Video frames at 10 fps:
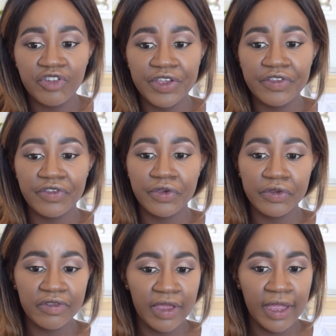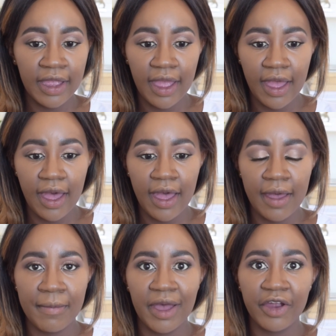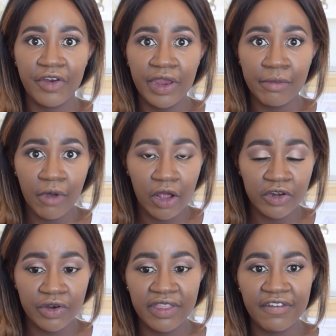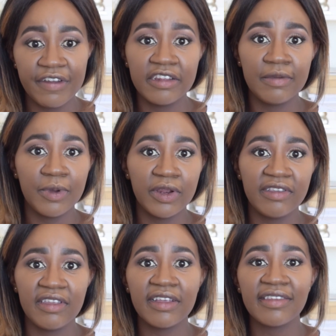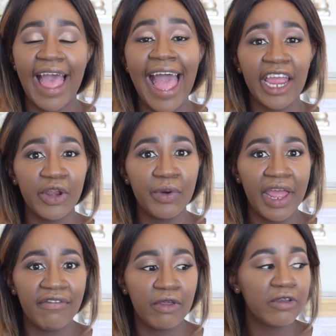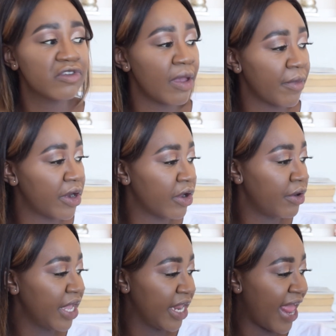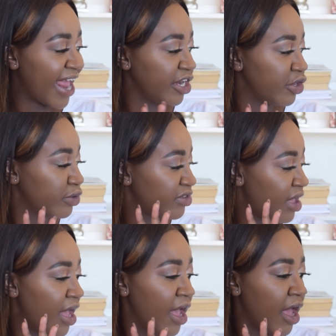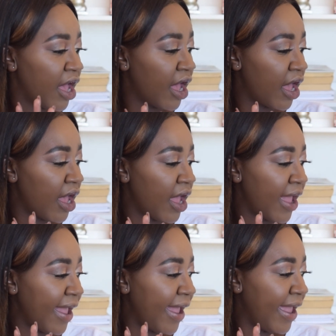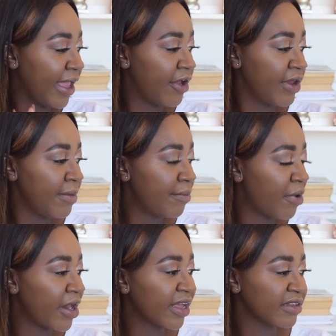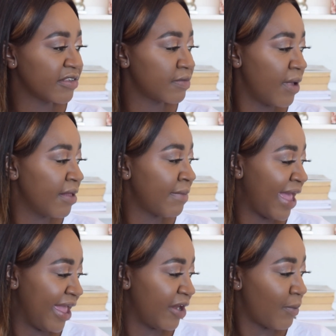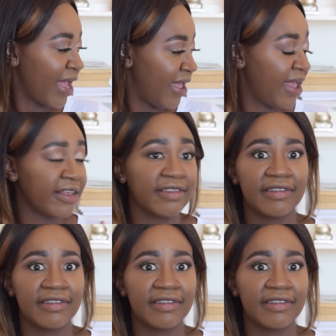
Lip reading: she's using a cream contour, the Fenty Beauty Sticks. I don't have those, so I'm going to go ahead and use a cream product as well, my NYX